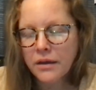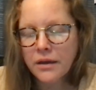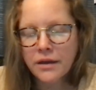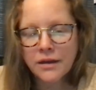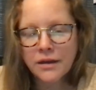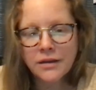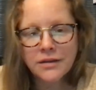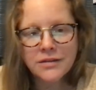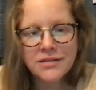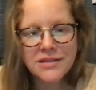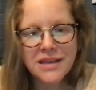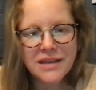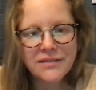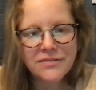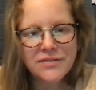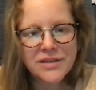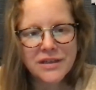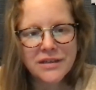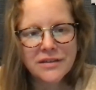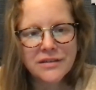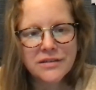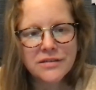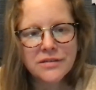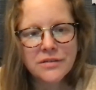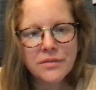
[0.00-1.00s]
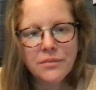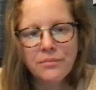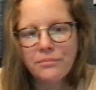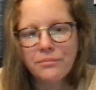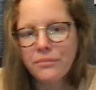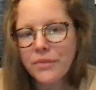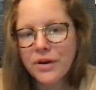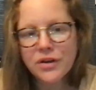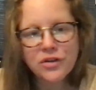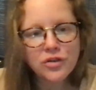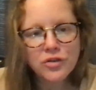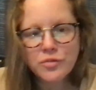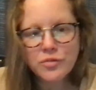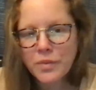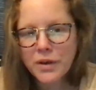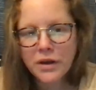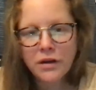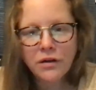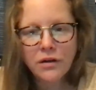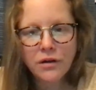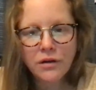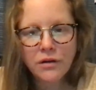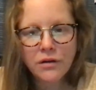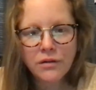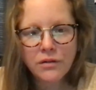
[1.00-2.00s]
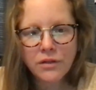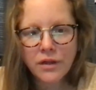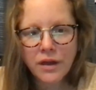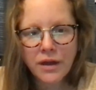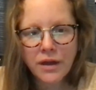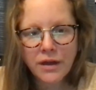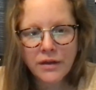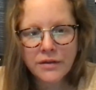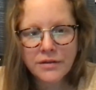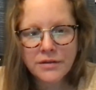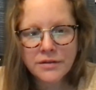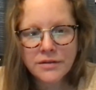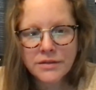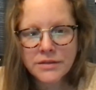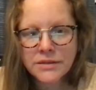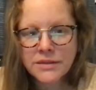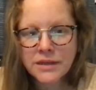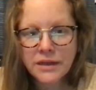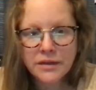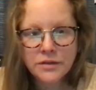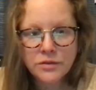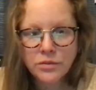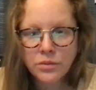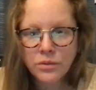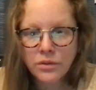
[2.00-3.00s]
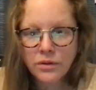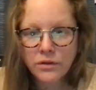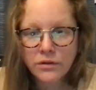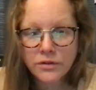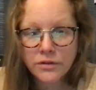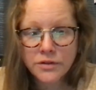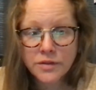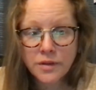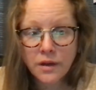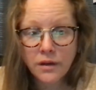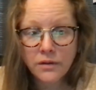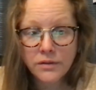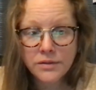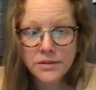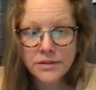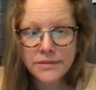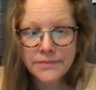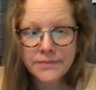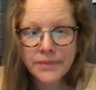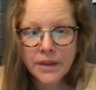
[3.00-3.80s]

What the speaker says: safety is much bigger than sexual assault.